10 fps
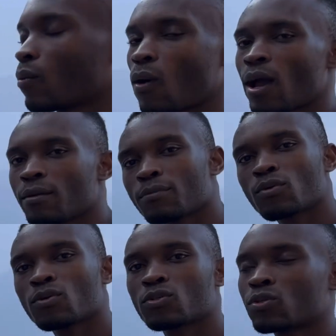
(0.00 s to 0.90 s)
Why?
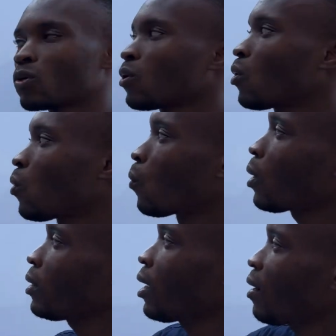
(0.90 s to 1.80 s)
Because
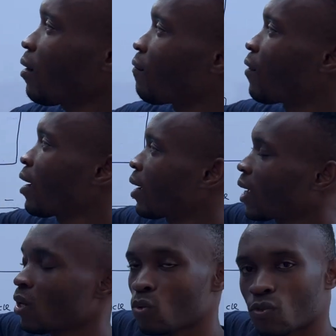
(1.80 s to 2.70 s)
when the
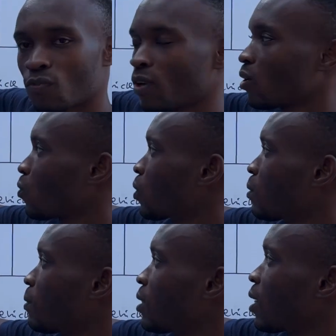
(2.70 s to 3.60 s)
vehicle lose value, which
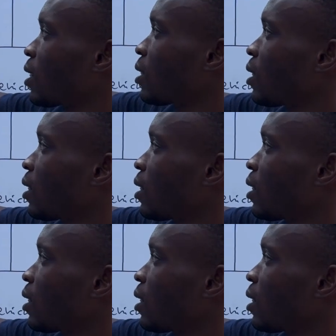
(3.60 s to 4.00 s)
means that